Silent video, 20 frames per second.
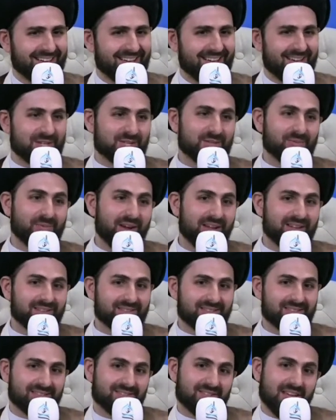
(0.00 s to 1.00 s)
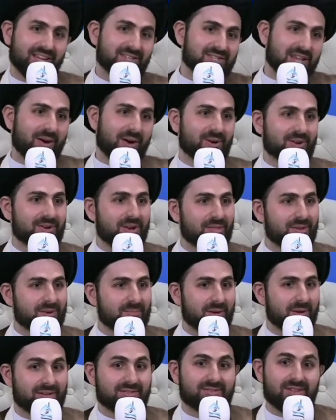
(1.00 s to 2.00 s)
His friend takes out another
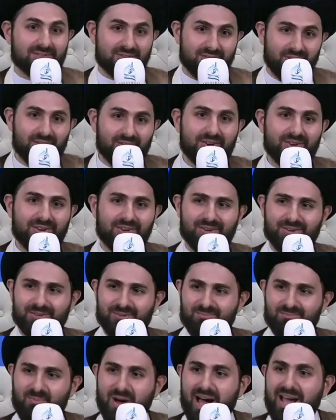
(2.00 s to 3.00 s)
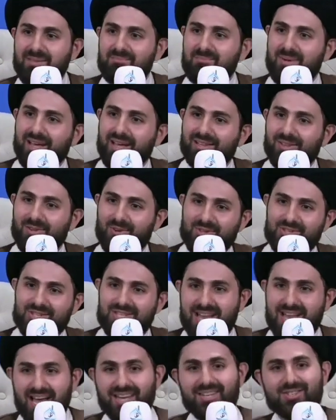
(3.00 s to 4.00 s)
pen. He says, no, my pen looks
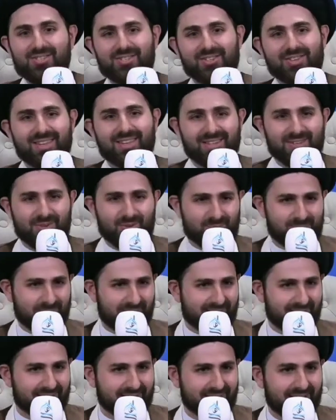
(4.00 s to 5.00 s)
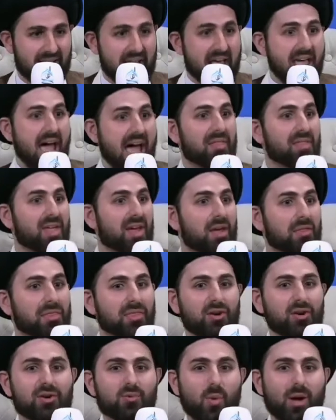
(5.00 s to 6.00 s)
nicer than your pen. And then a
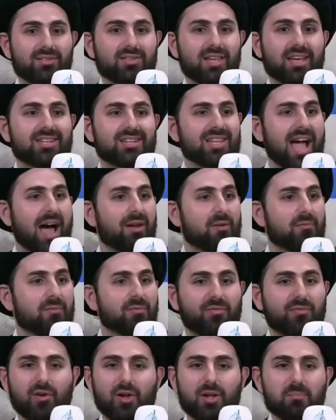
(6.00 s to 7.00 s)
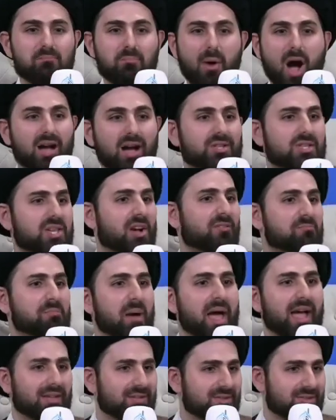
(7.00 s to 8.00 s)
third one takes out a full box of
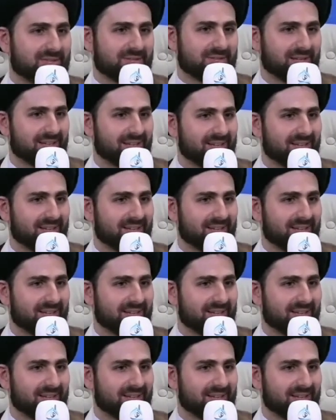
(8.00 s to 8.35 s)
pens.